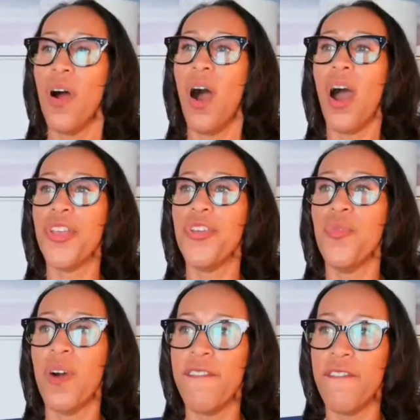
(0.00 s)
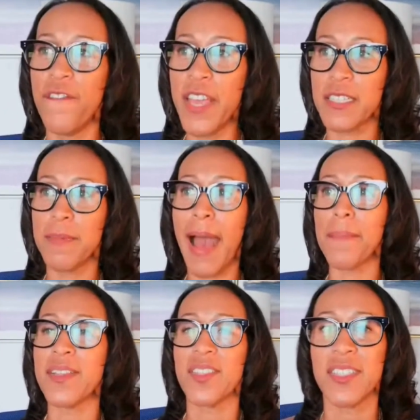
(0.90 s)
are you a victim? I
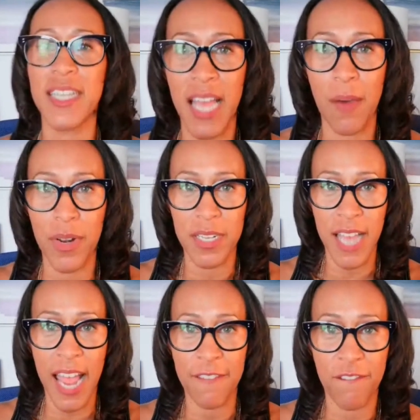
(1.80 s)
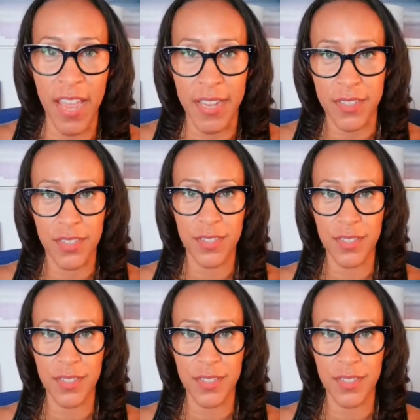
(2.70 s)
mean, sitting there with a tight face.